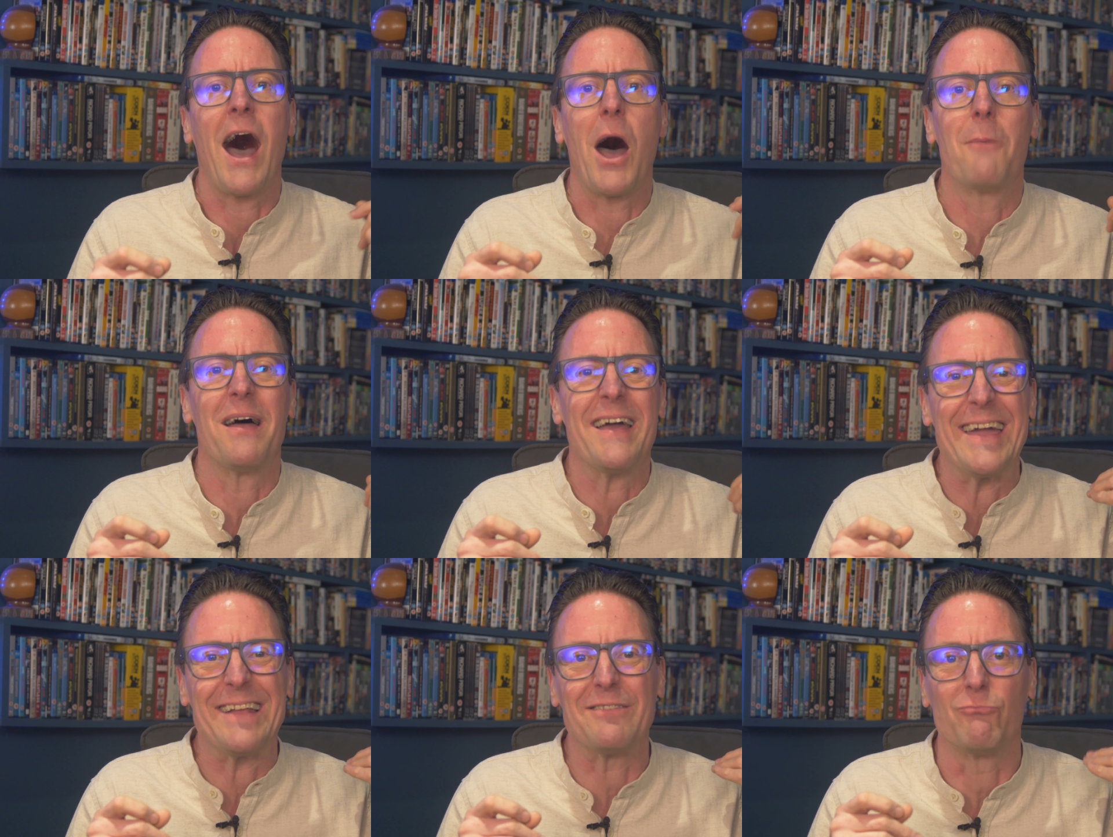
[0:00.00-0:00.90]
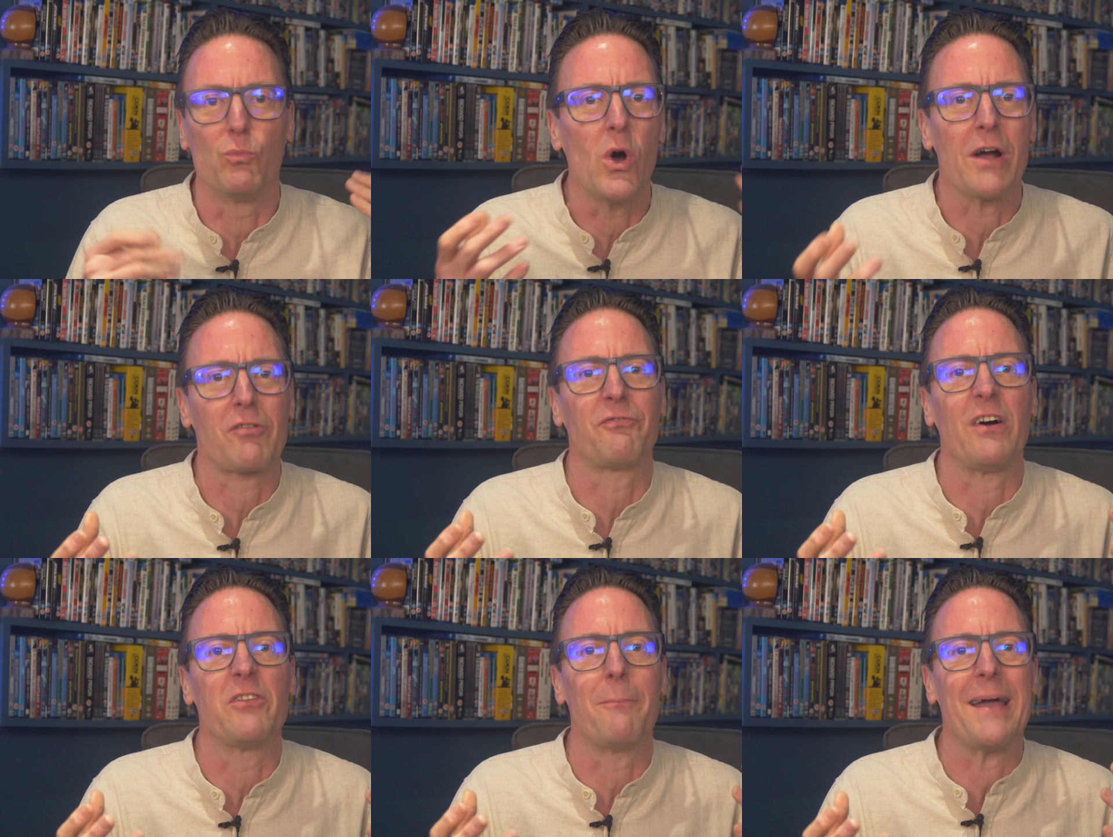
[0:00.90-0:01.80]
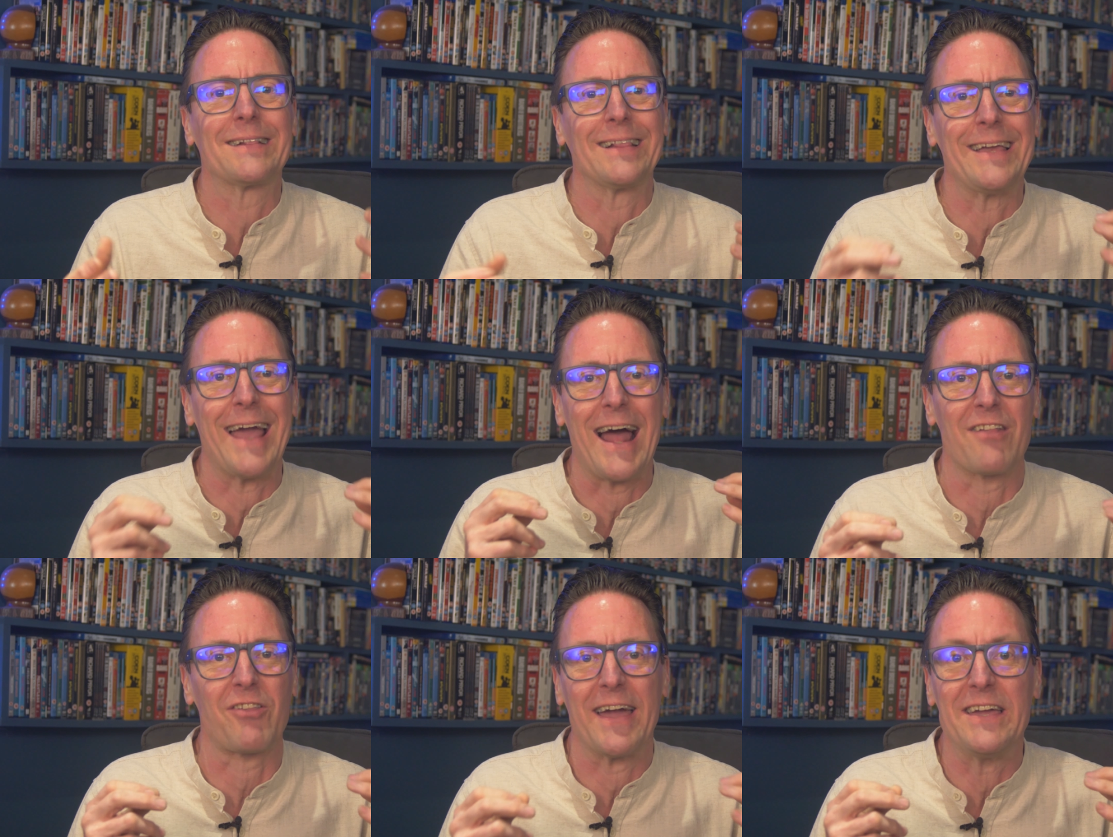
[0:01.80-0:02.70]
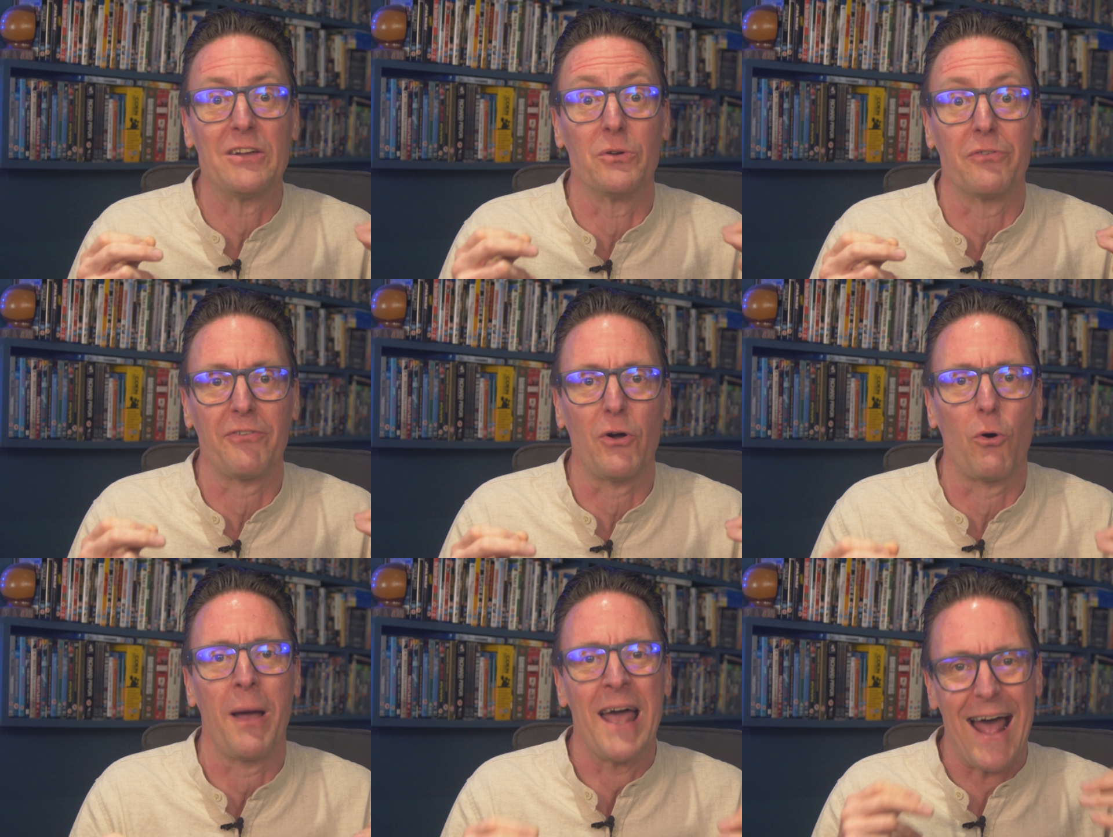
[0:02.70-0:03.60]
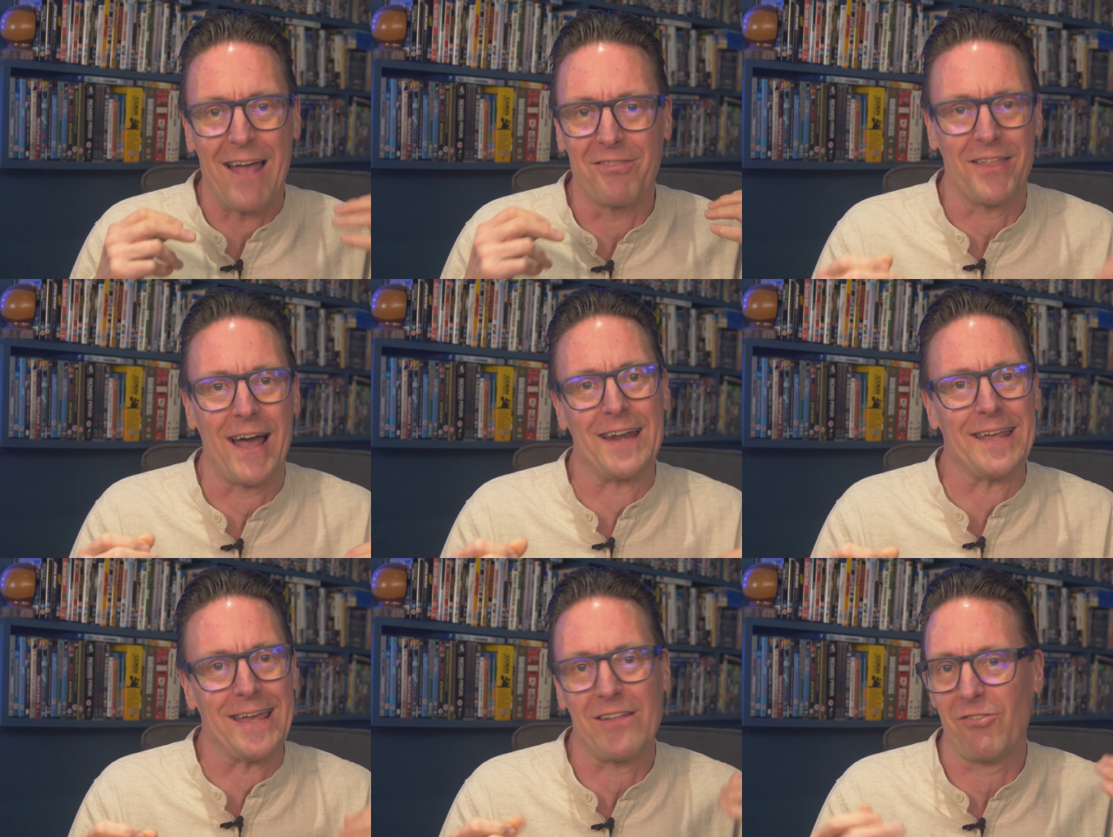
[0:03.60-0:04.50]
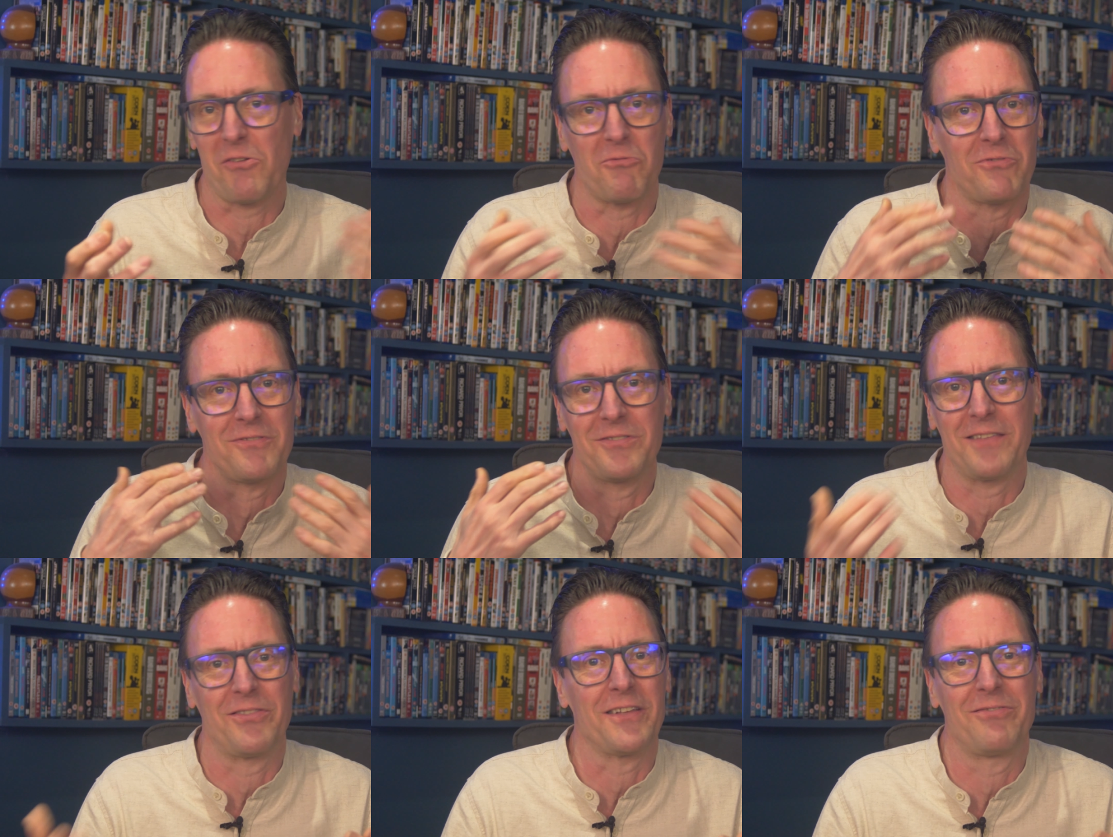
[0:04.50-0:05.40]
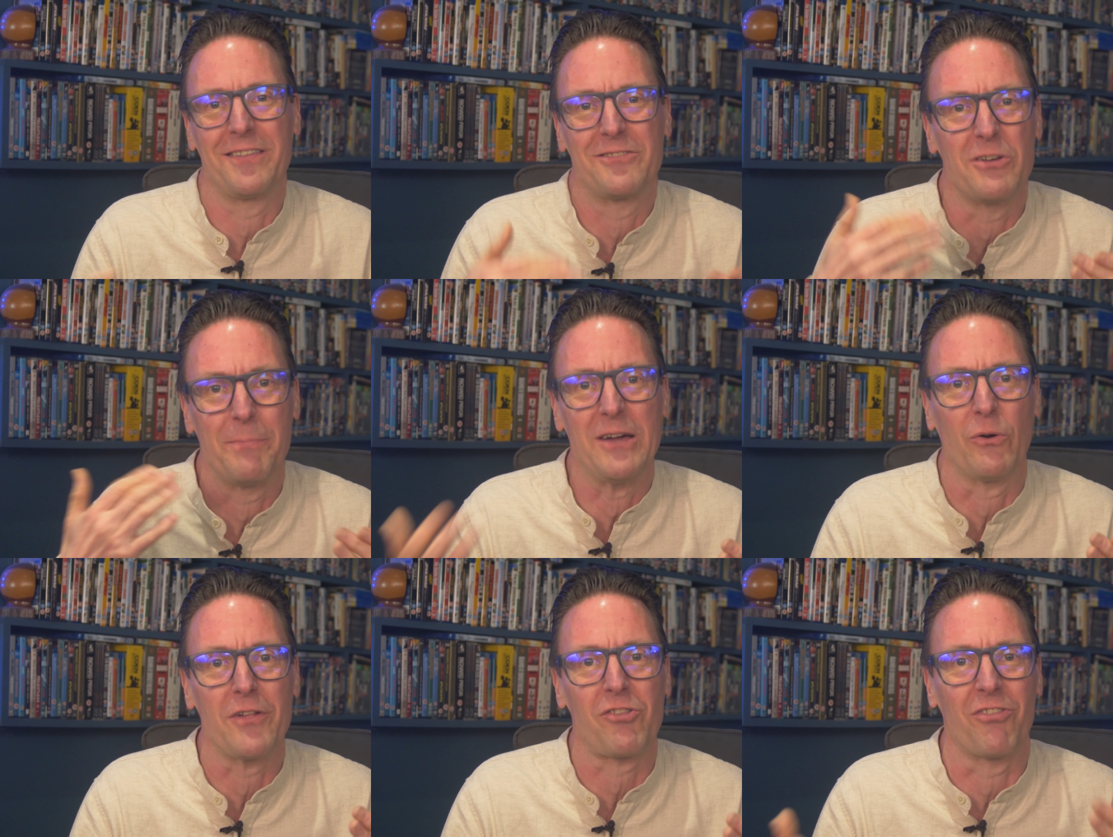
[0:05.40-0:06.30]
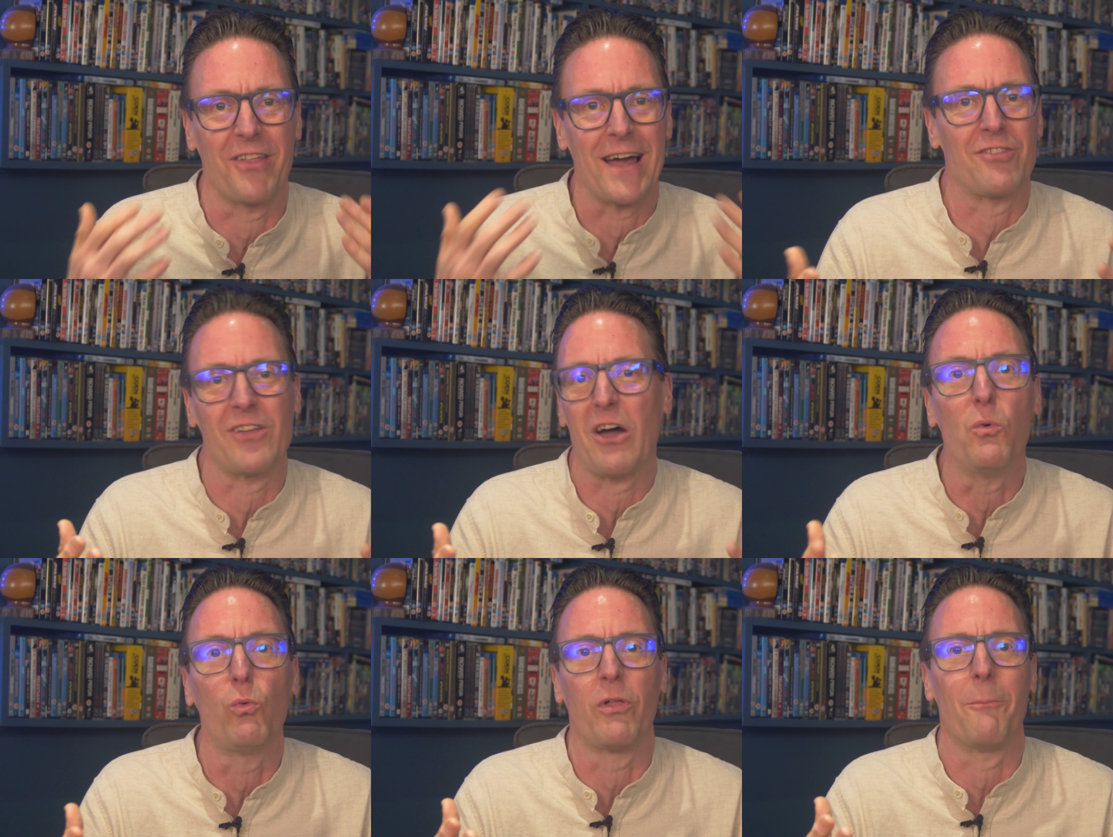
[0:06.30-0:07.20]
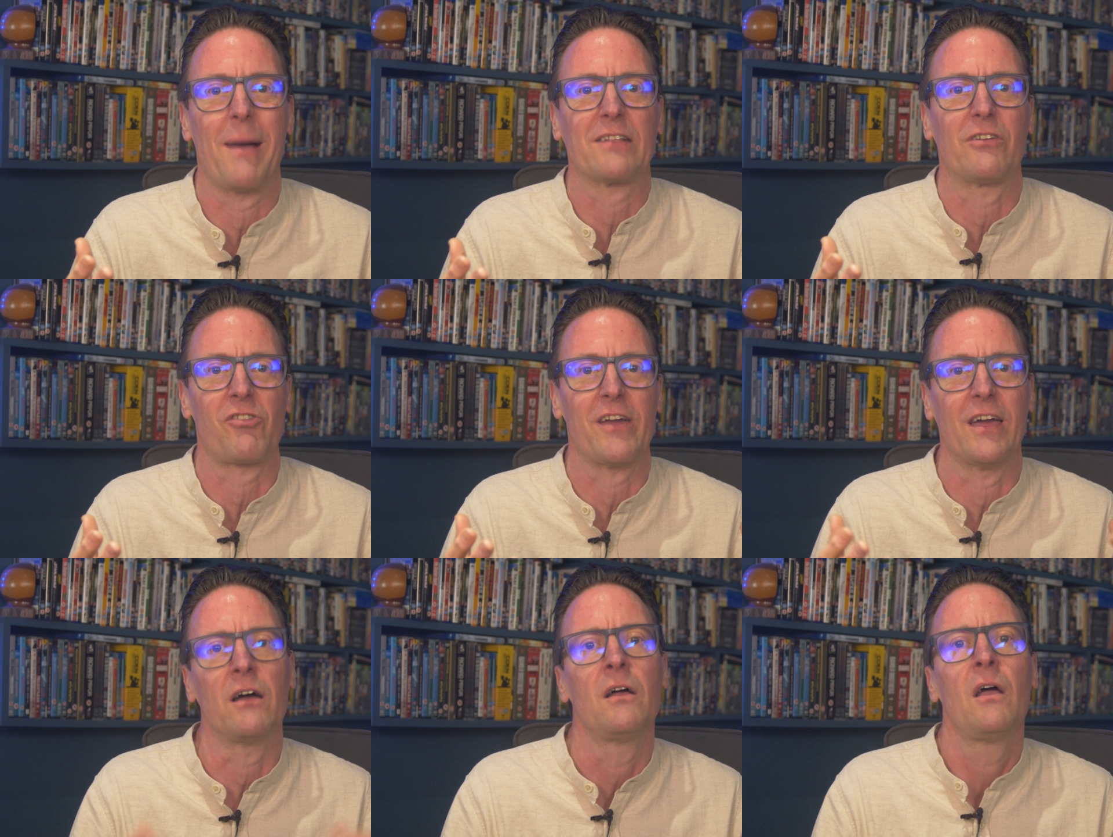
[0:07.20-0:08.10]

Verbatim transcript: Um, it works fundamentally as a good film, and that is, the, the, to be honest, that's all that matters here.